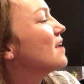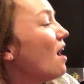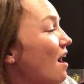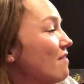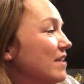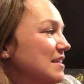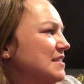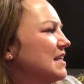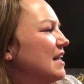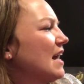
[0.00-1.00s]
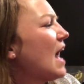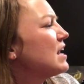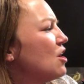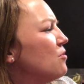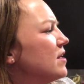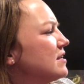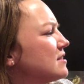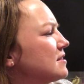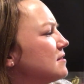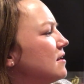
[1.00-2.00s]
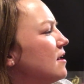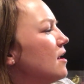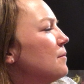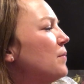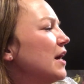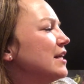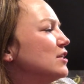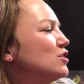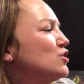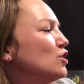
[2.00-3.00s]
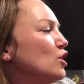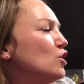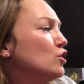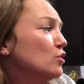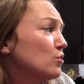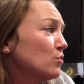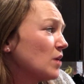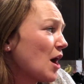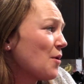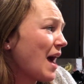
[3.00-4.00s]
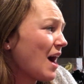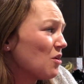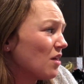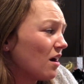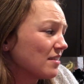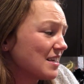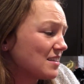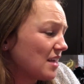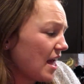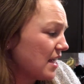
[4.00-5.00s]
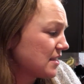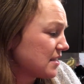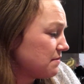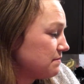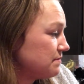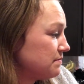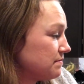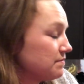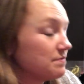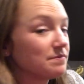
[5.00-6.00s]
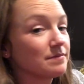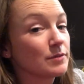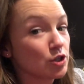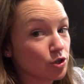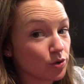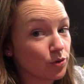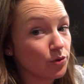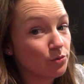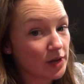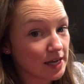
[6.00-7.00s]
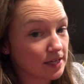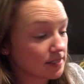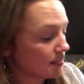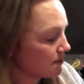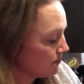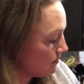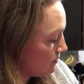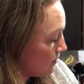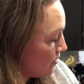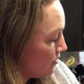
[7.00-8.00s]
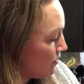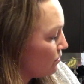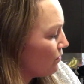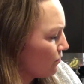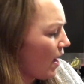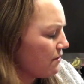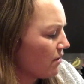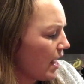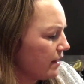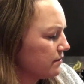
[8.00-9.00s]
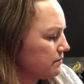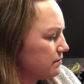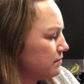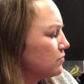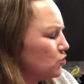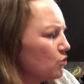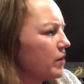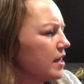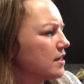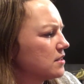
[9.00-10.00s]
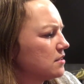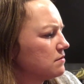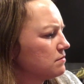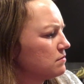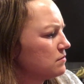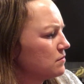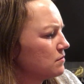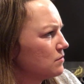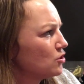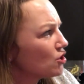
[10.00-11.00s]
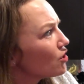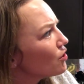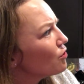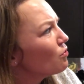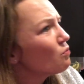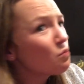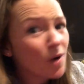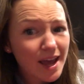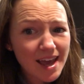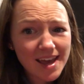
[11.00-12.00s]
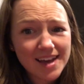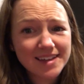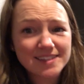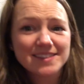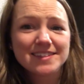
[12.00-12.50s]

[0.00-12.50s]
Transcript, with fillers: Obviously, I know this. But do you know how long this takes? Two weeks. Right, right. Two weeks. Two weeks?